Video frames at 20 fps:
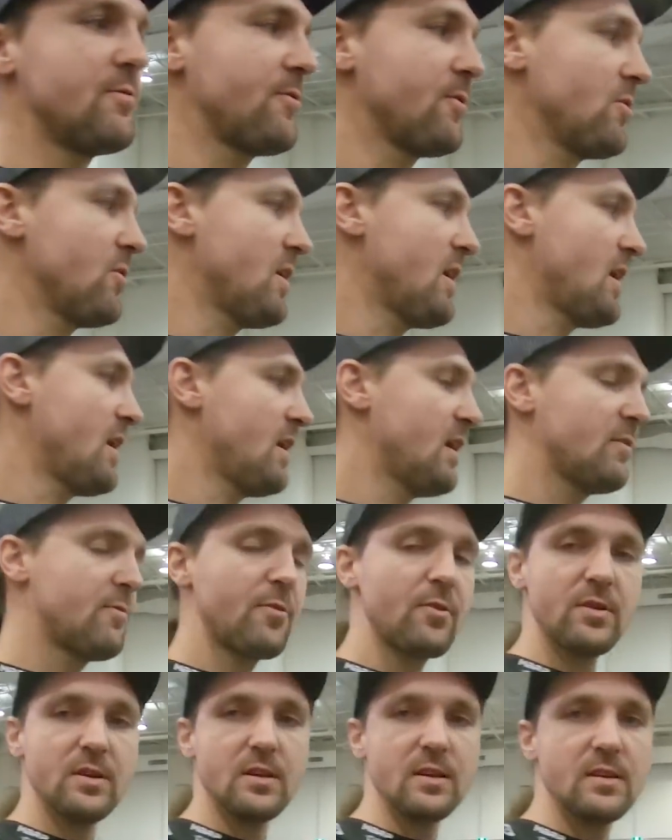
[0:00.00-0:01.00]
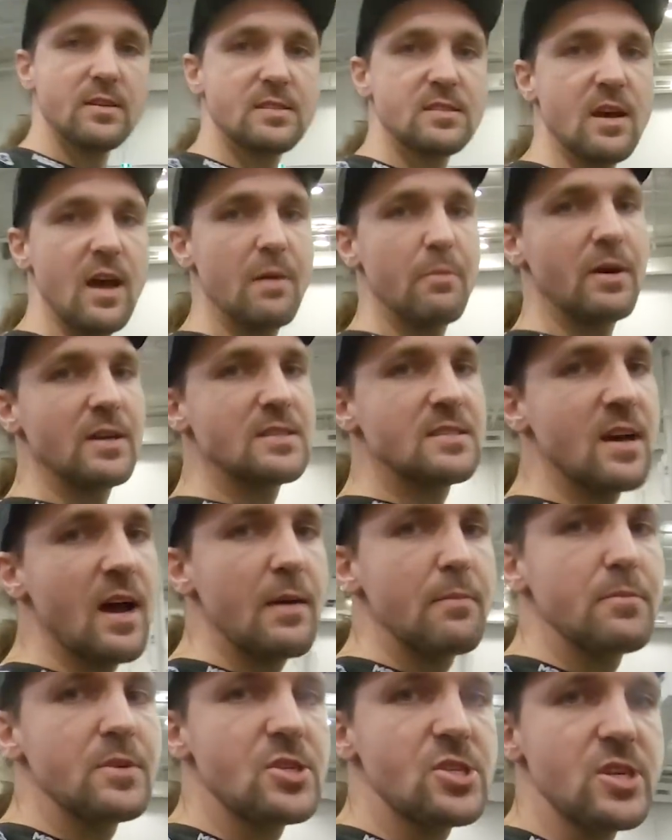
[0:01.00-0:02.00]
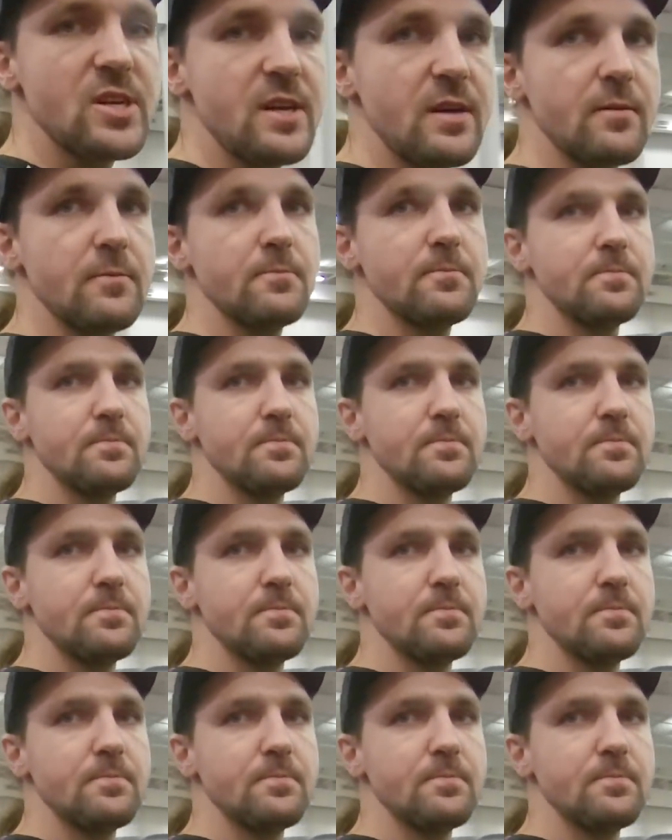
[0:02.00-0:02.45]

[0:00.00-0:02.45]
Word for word: for, uh, for a side-by-side -side machine.